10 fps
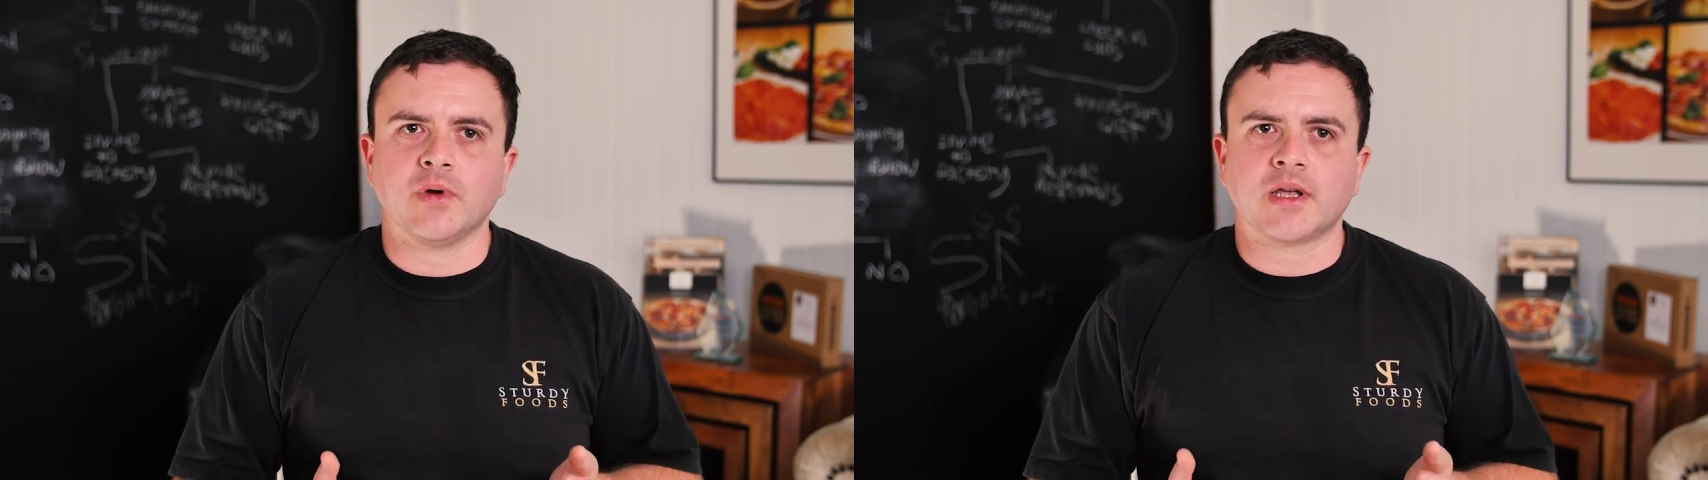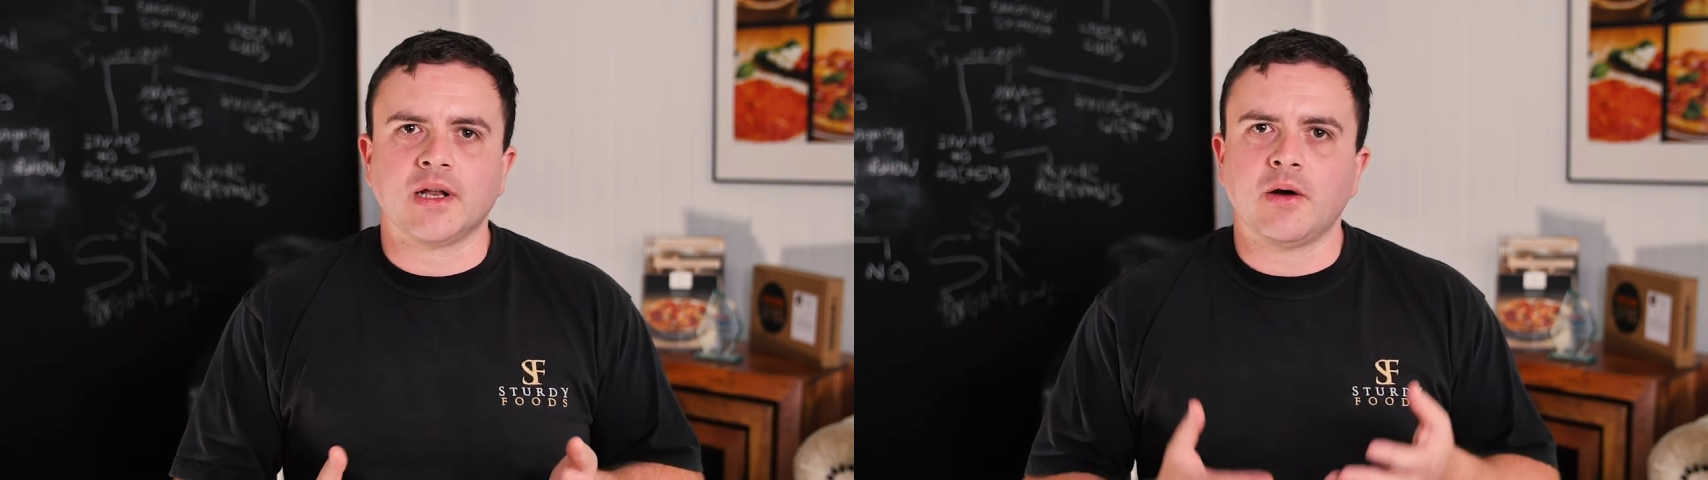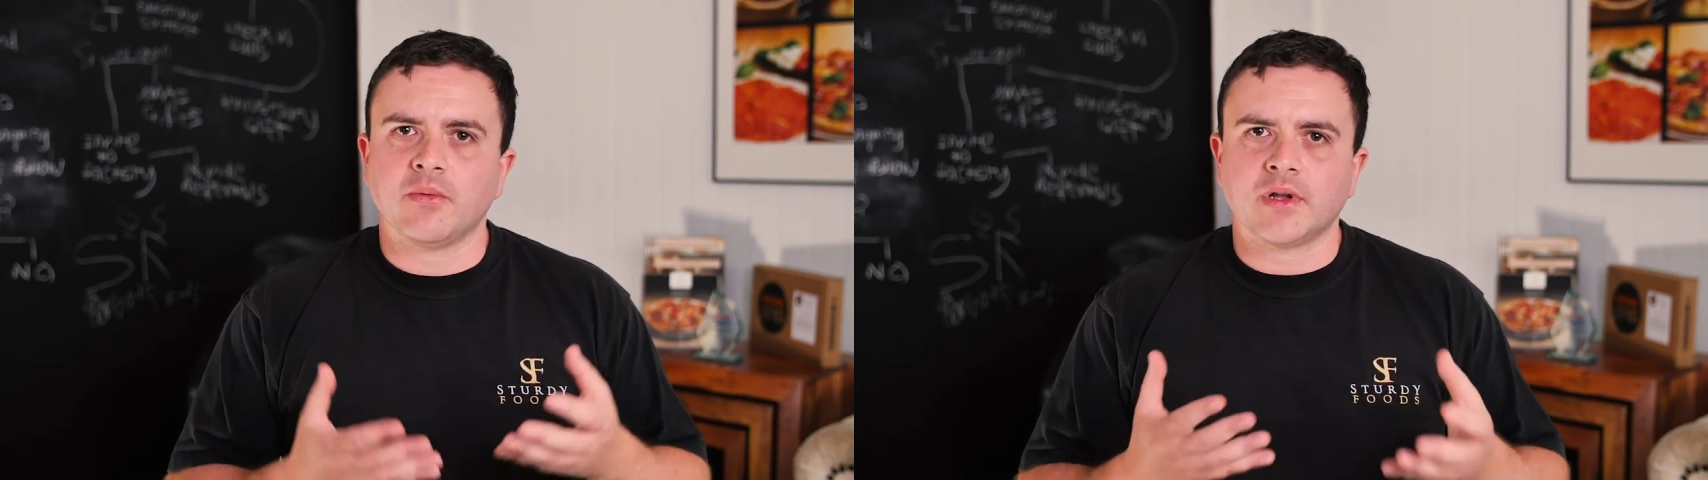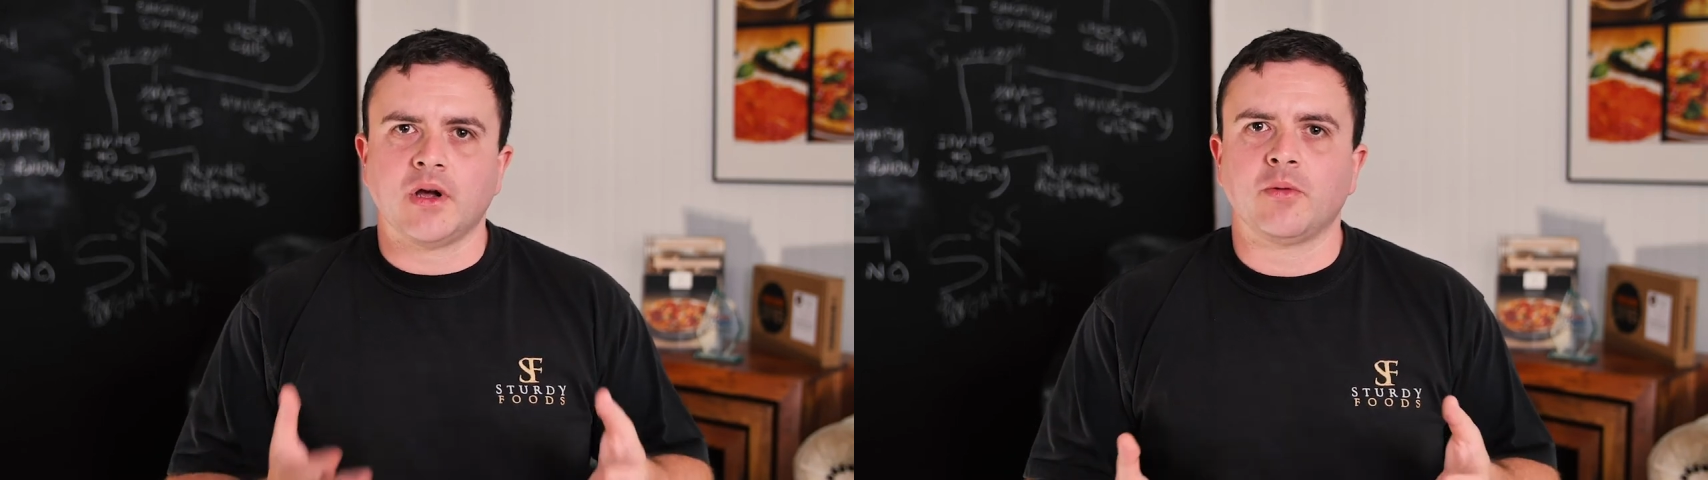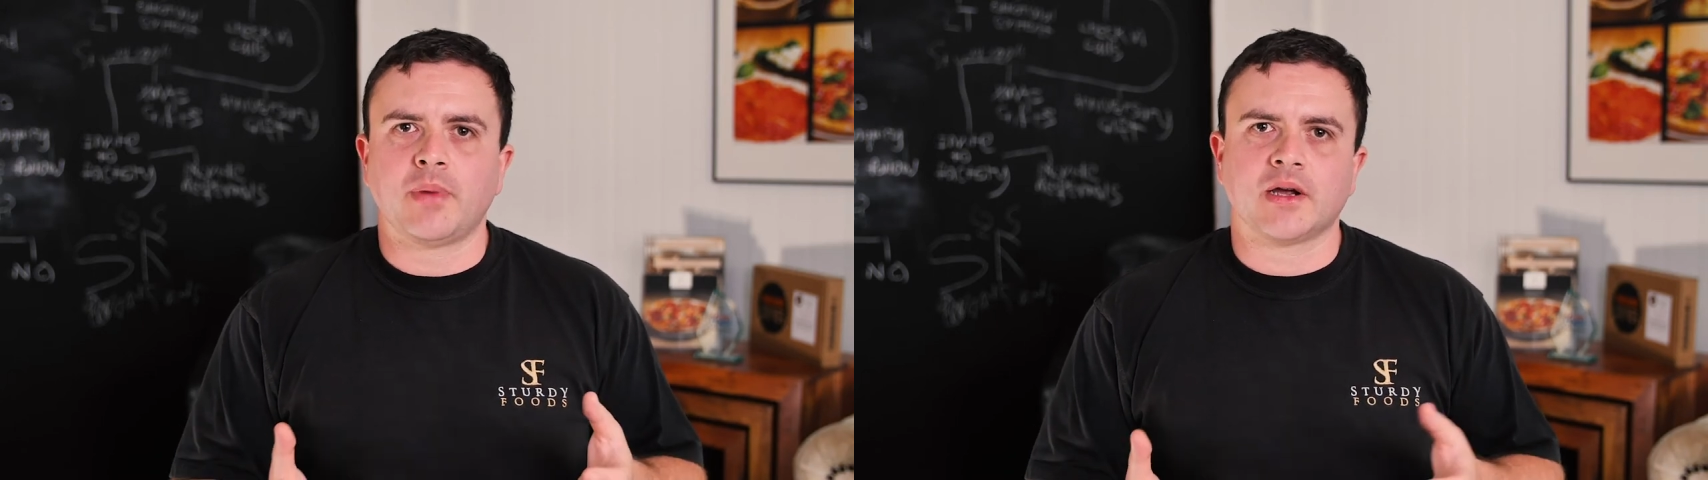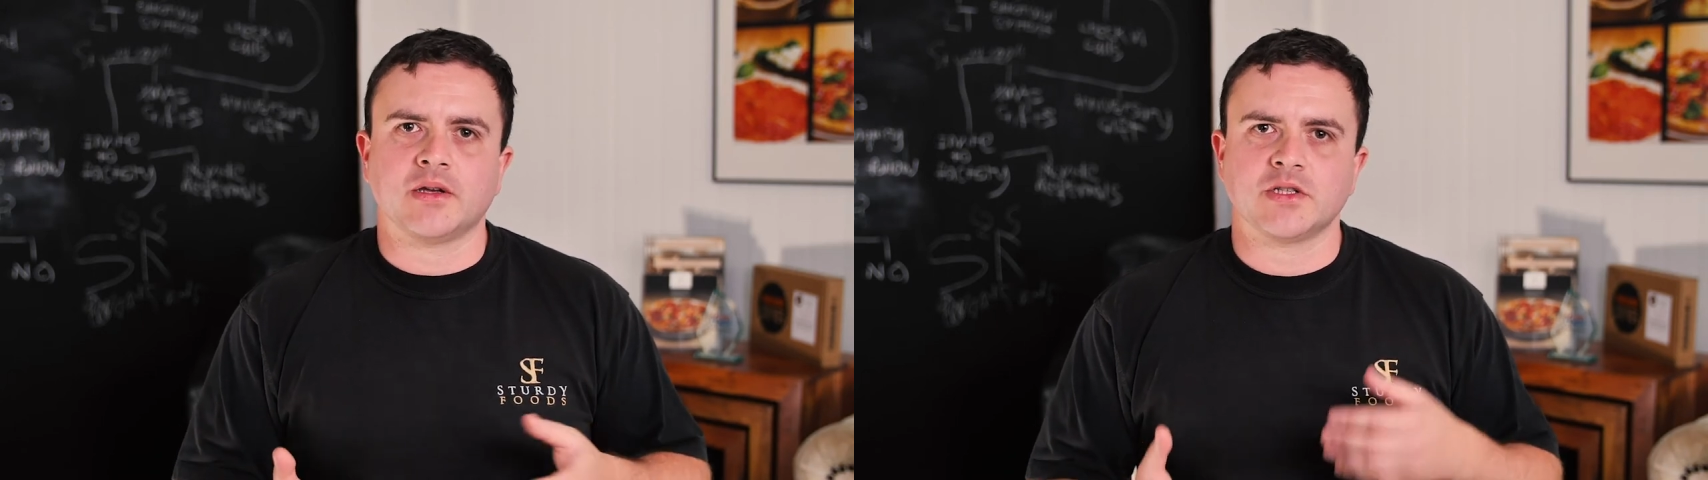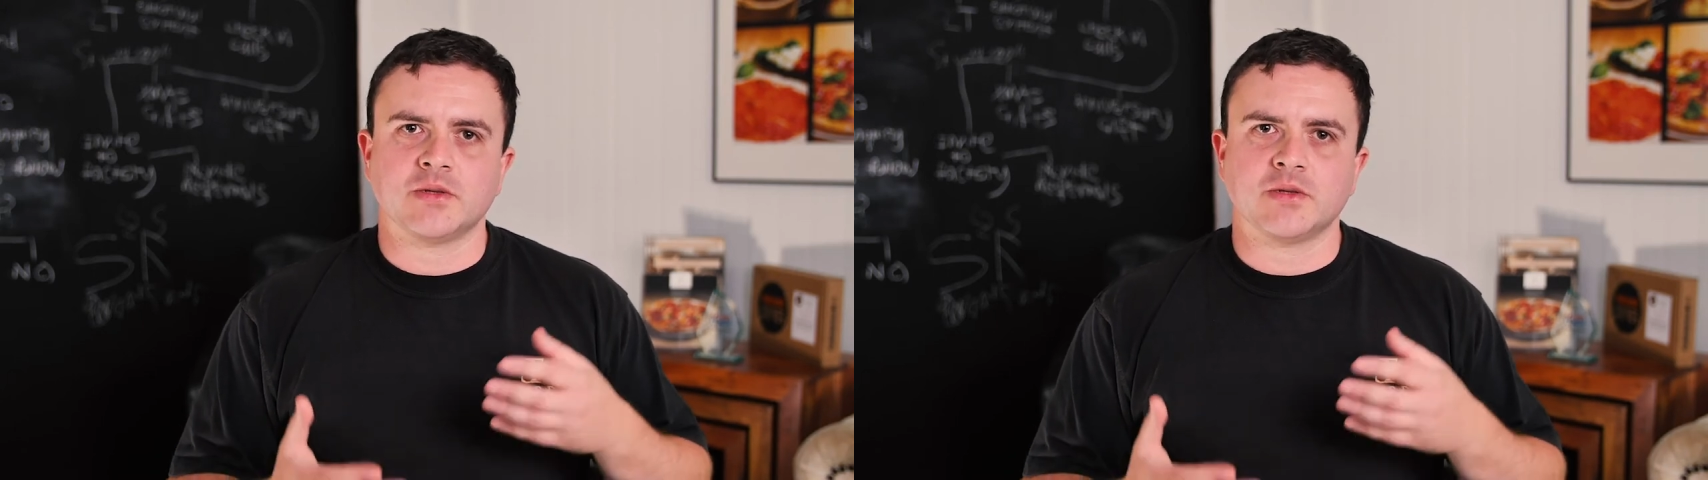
We can help with the whole package